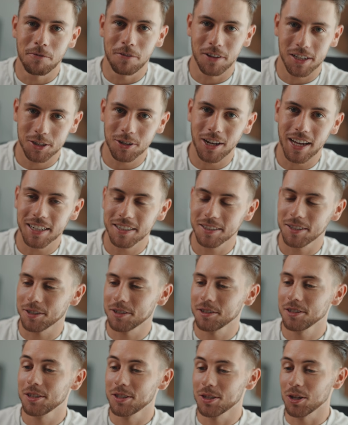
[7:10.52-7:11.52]
a video
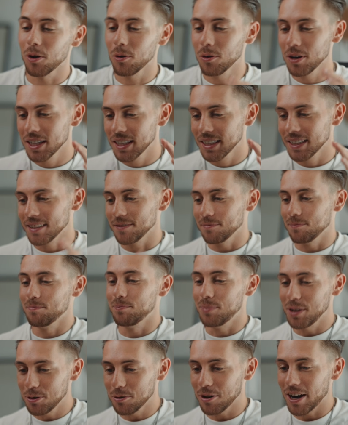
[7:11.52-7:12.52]
editor, so
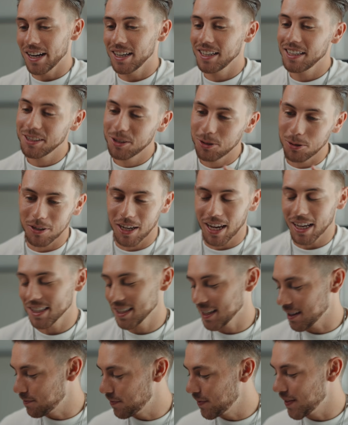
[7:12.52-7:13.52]
be ready to get
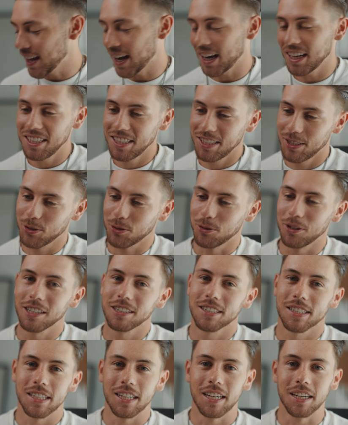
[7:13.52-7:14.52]
some nice
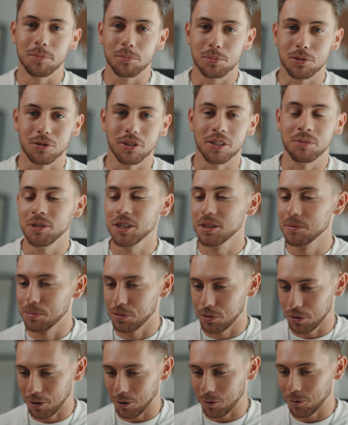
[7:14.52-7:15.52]
tricks in Premiere
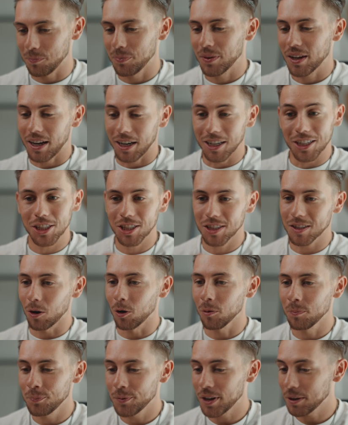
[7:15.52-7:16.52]
Pro. I just
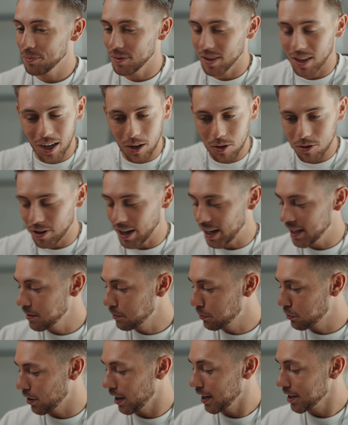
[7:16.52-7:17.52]
opened up a
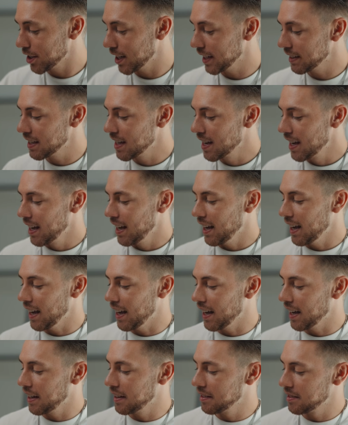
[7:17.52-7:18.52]
random project,
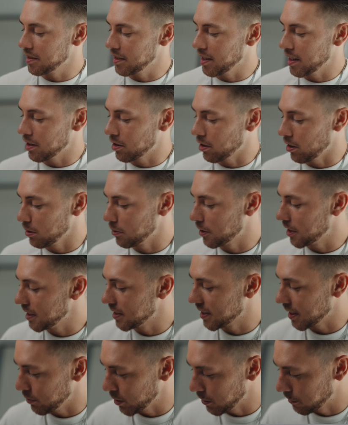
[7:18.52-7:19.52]
and there are already
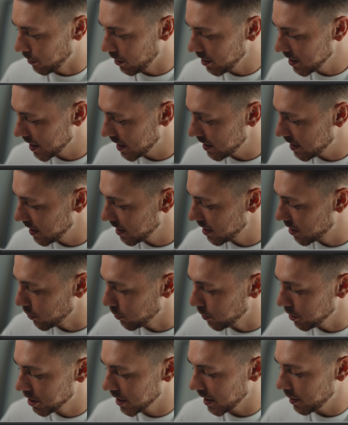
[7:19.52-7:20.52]
some default settings
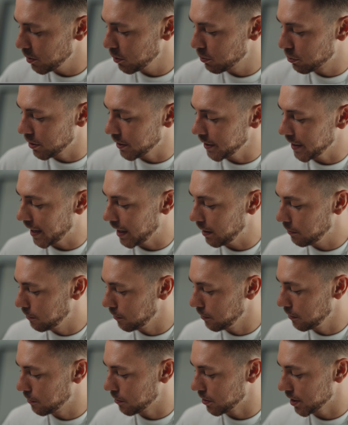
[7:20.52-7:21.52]
which can be pretty
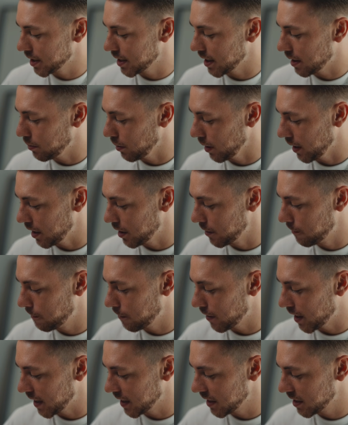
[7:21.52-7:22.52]
helpful. For example,
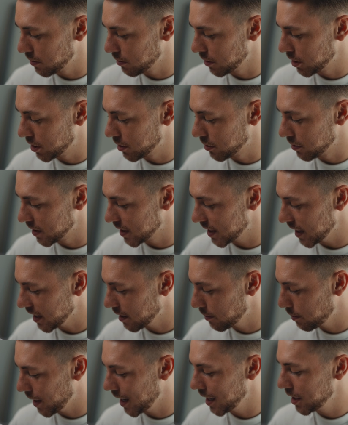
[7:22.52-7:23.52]
if I switch to the
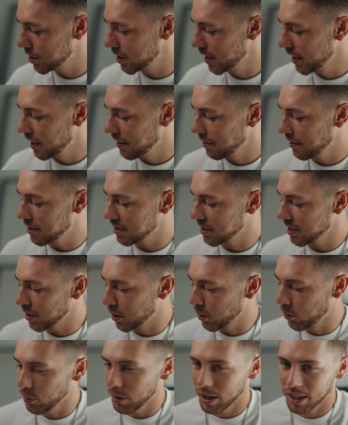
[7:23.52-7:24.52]
second page, there's a
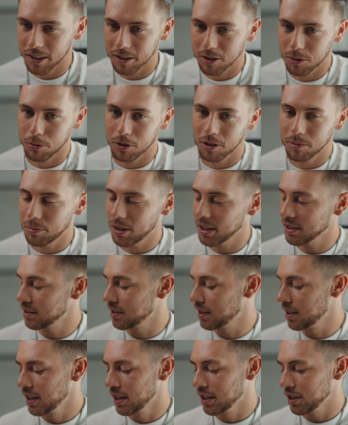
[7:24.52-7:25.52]
quick export
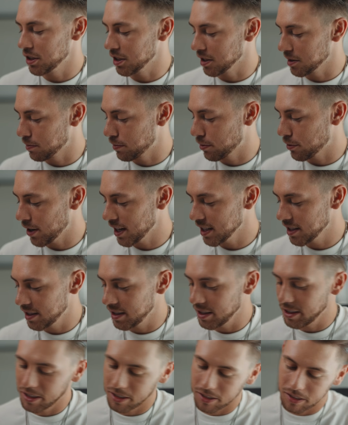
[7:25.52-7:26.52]
button. Just press
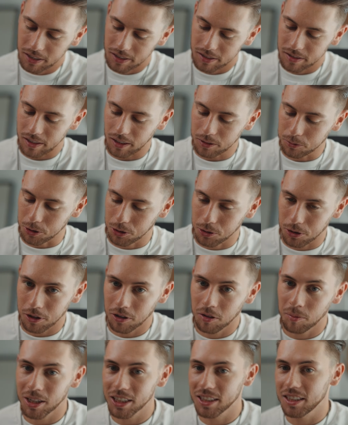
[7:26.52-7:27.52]
here, then
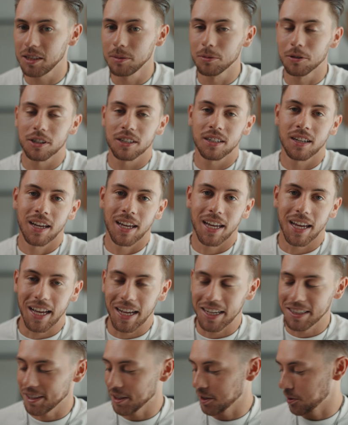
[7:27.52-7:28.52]
return on my keyboard,
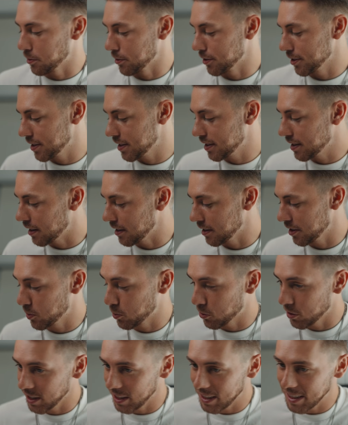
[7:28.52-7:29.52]
and export starts.
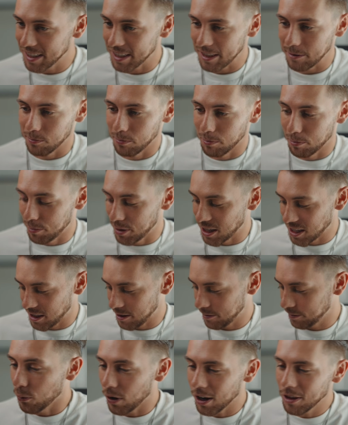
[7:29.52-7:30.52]
Pretty easy.
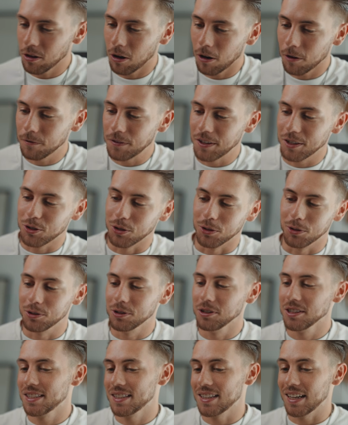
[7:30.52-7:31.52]
But one of the
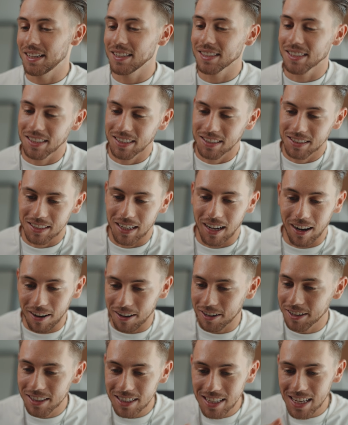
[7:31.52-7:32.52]
tools that is
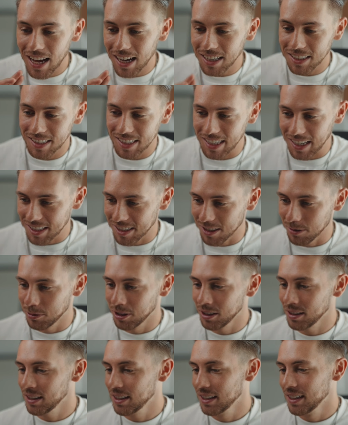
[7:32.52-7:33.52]
hardly
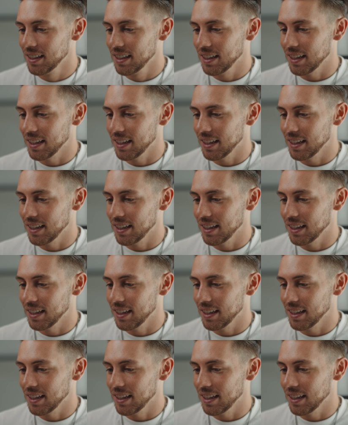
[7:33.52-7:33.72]
accessible